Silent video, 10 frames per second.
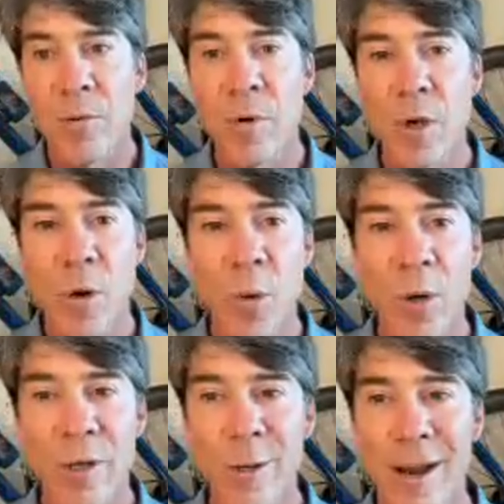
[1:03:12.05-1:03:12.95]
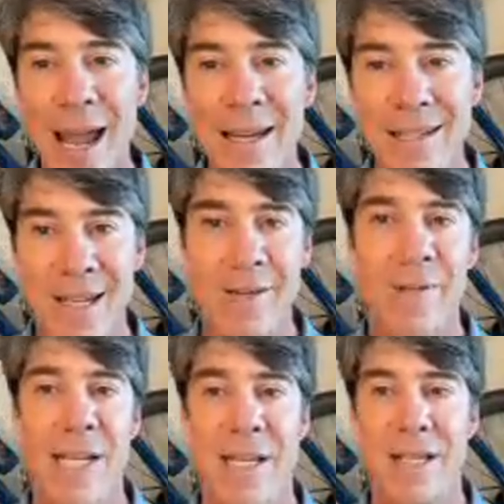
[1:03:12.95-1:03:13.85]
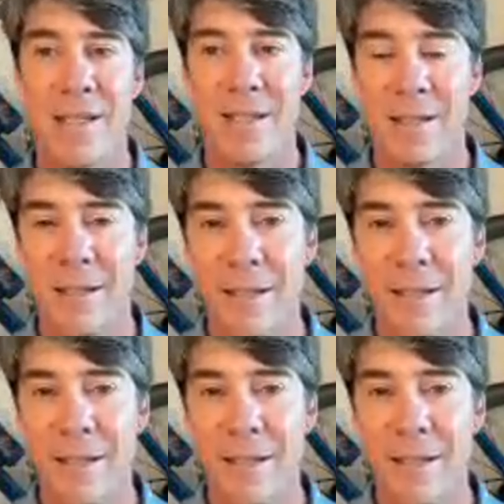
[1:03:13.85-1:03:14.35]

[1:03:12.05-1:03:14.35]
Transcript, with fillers: record your activities.